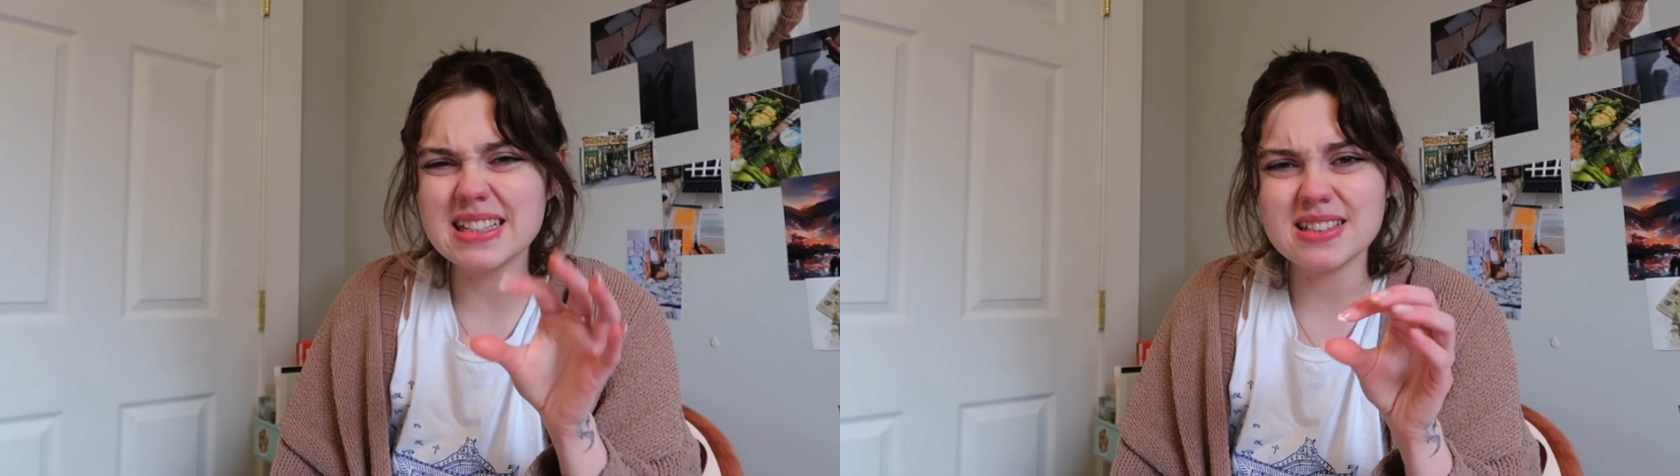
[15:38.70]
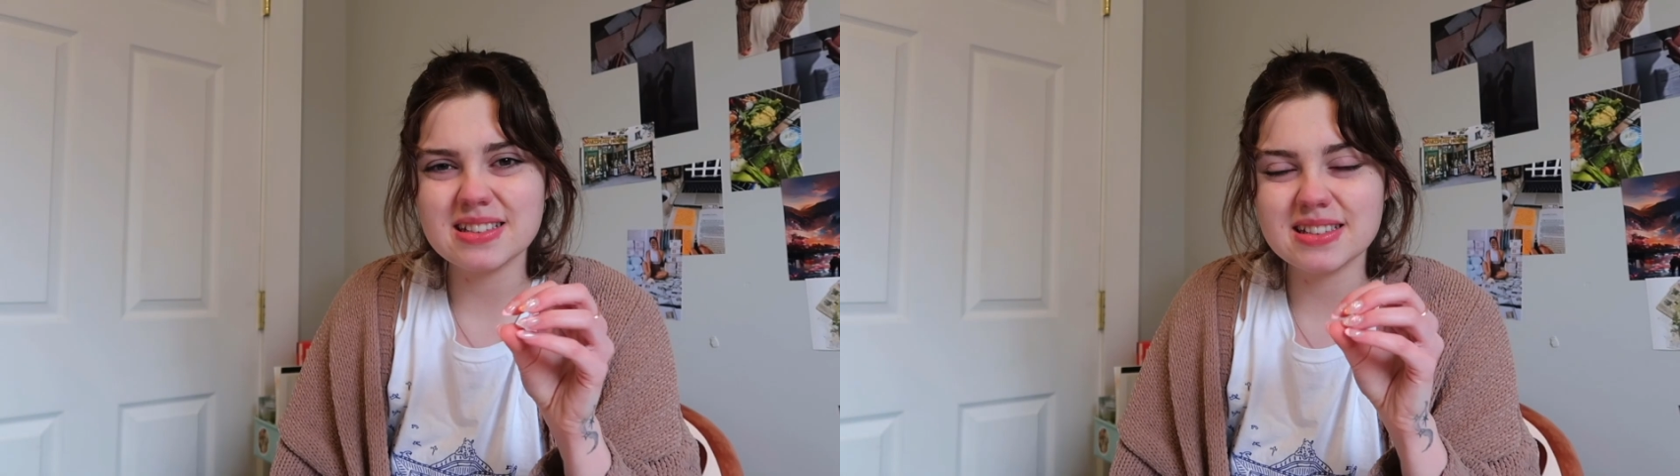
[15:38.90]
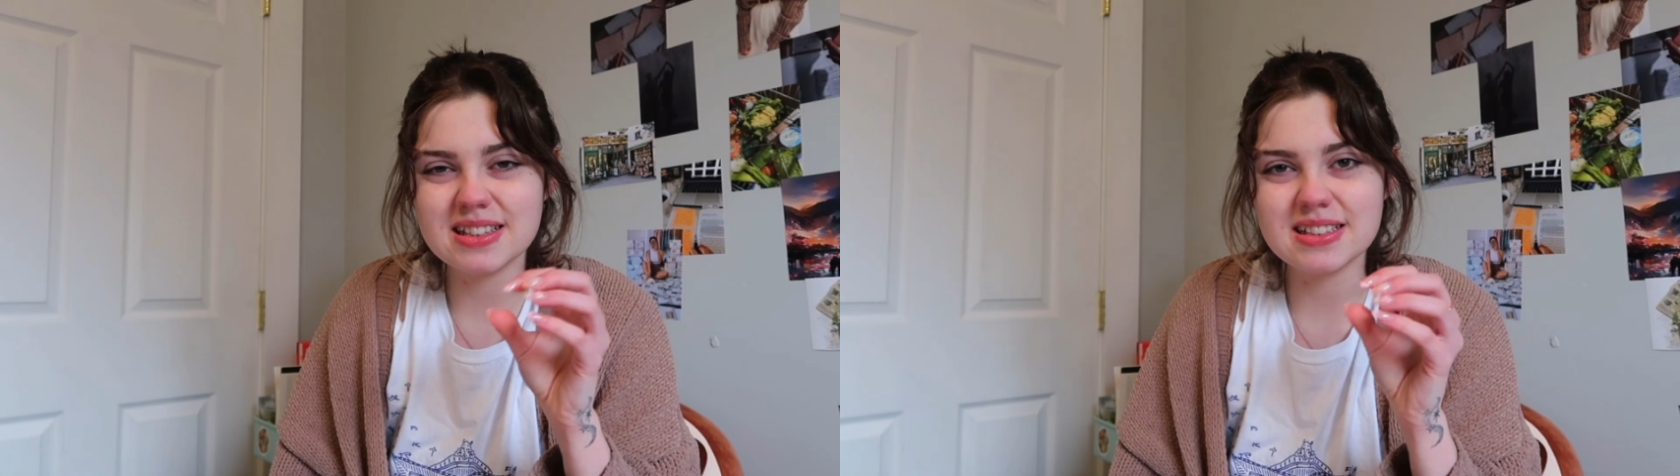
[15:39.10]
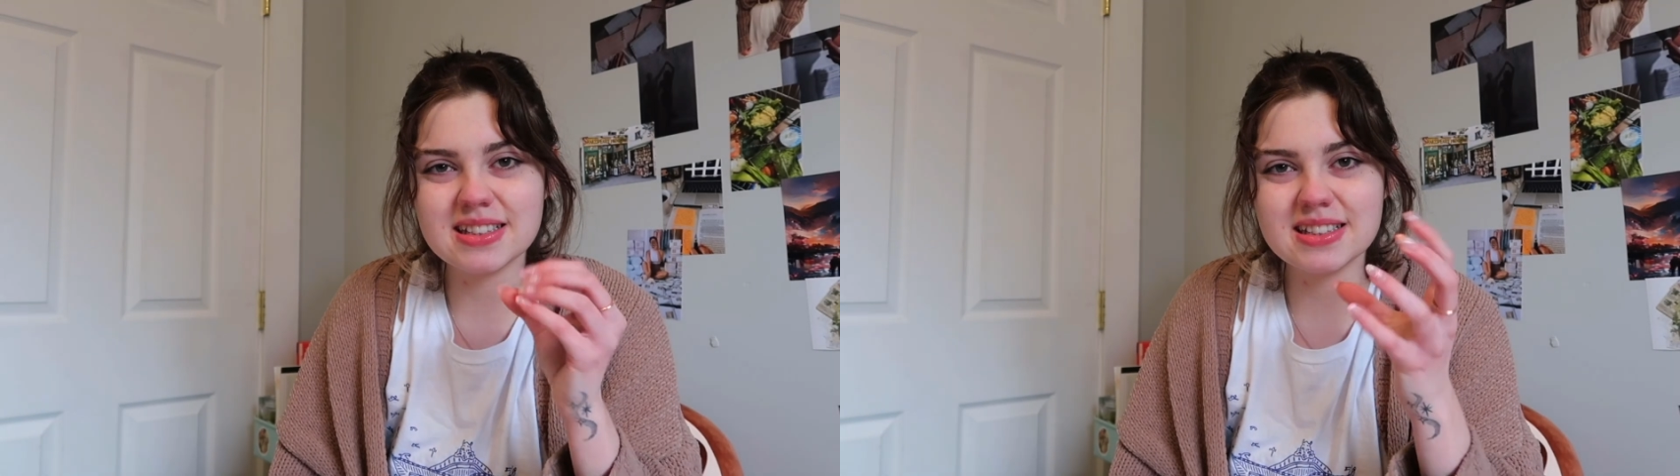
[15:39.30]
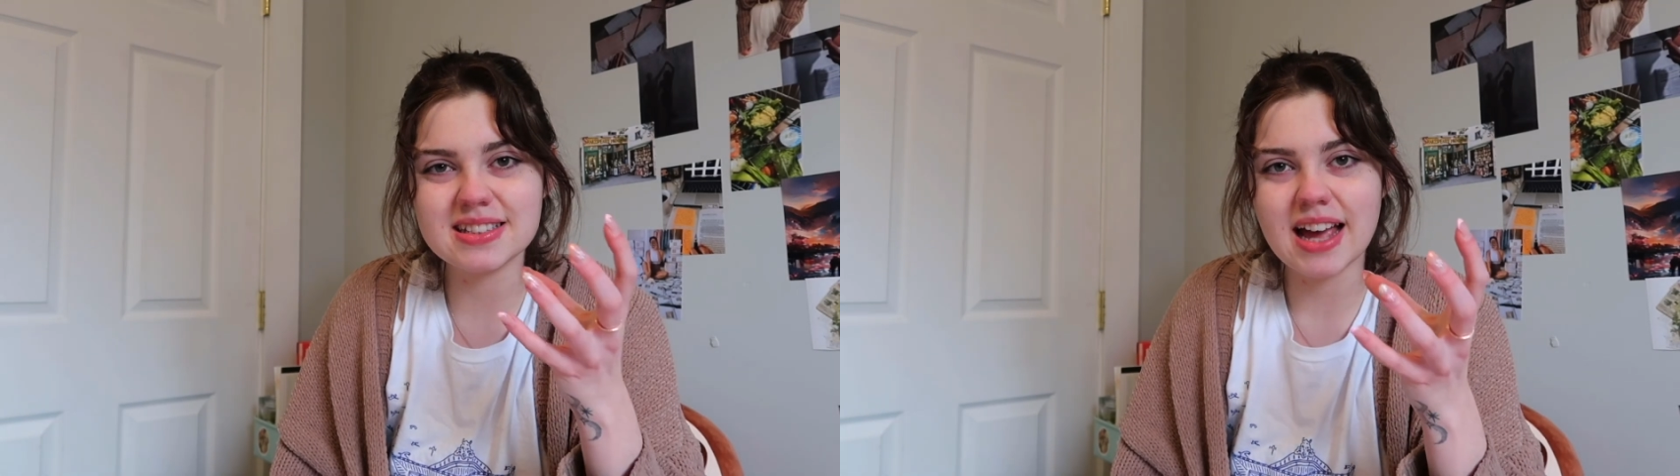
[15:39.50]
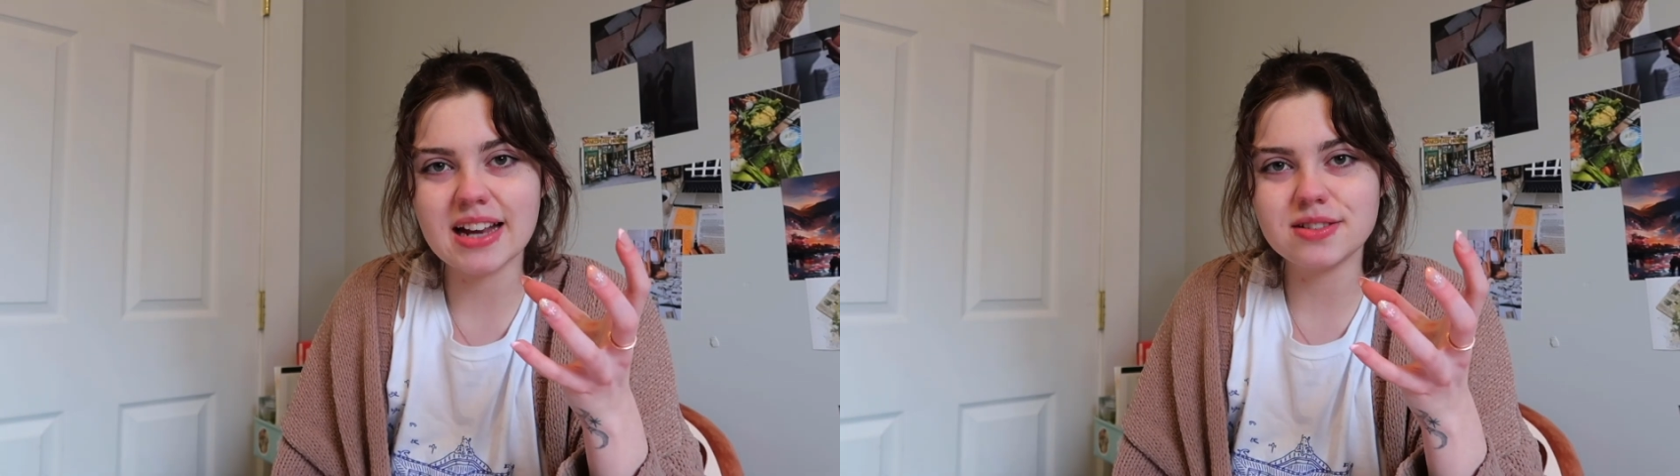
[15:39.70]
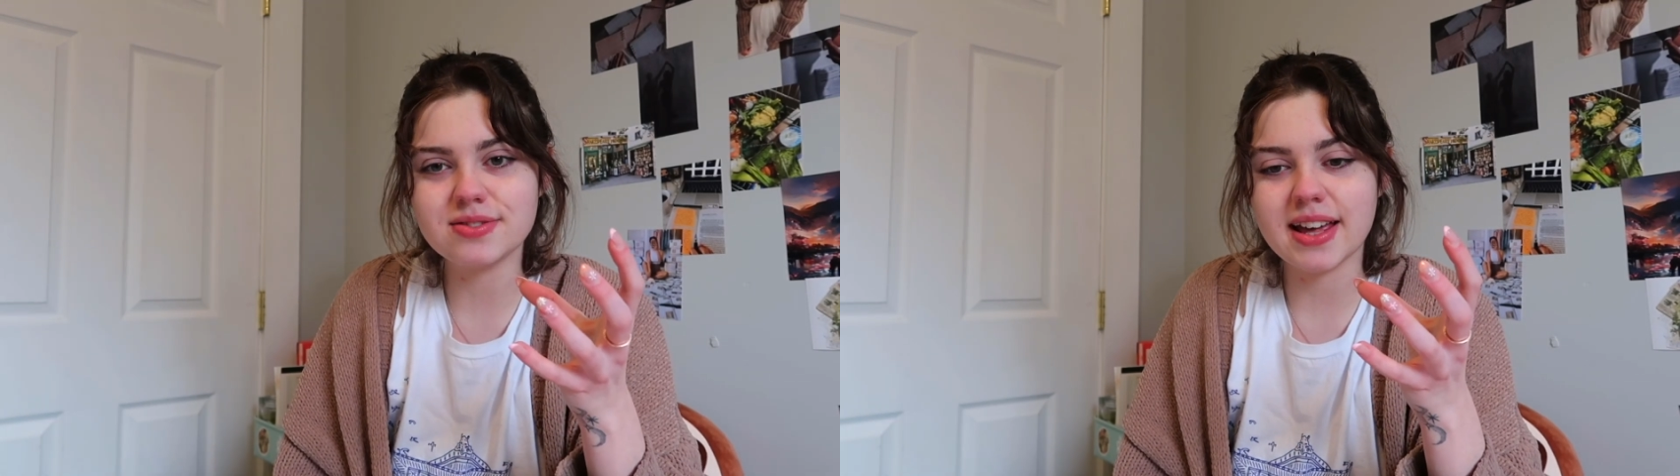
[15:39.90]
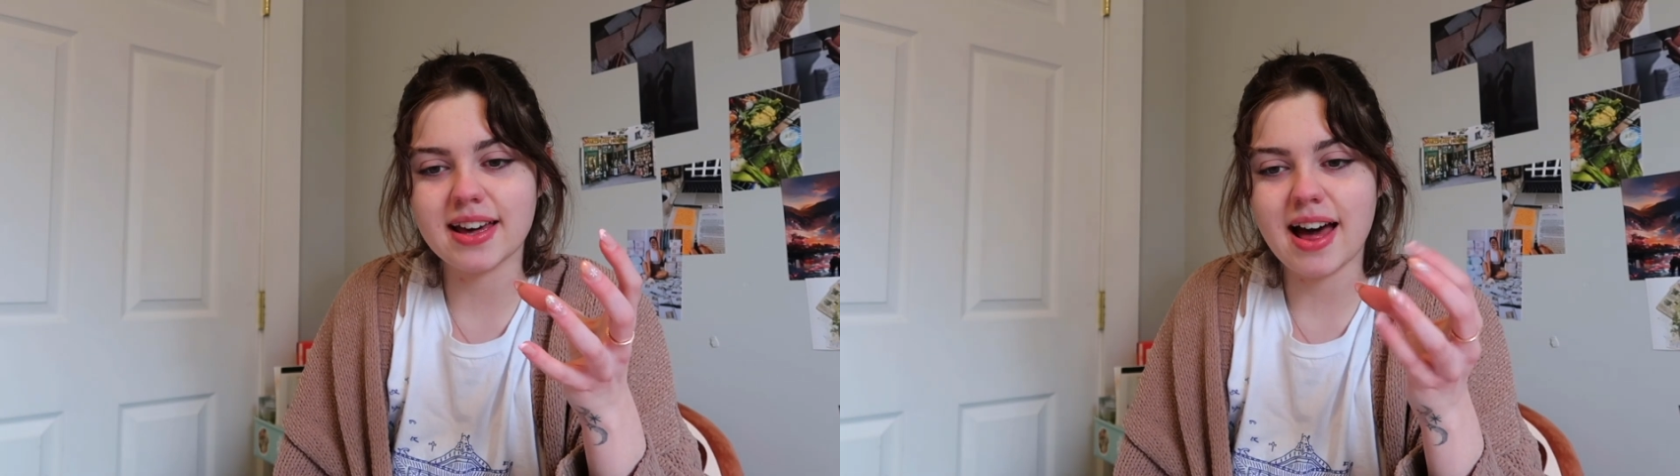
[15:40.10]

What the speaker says: guess this kind of like,